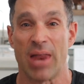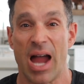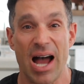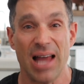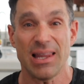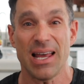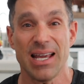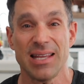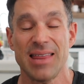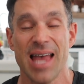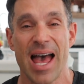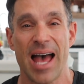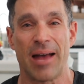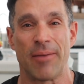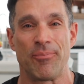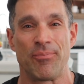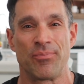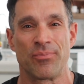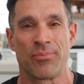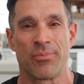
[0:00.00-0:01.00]
I like
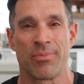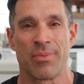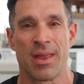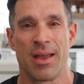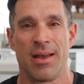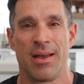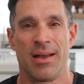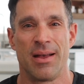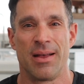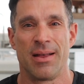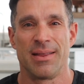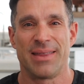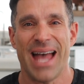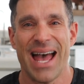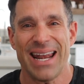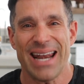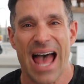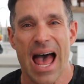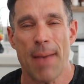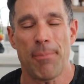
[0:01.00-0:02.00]
that.
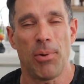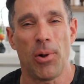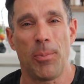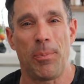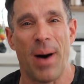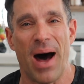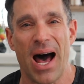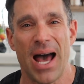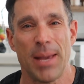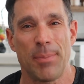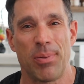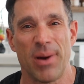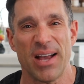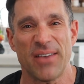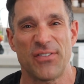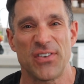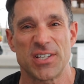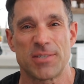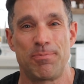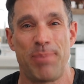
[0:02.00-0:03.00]
That apple pie
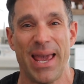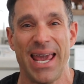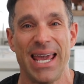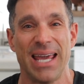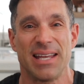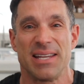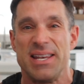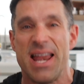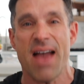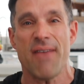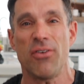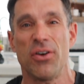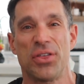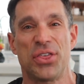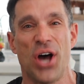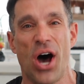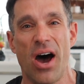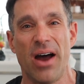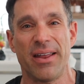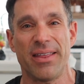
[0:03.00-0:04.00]
breakfast bake, never
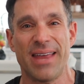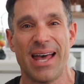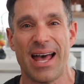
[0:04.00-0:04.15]
thought of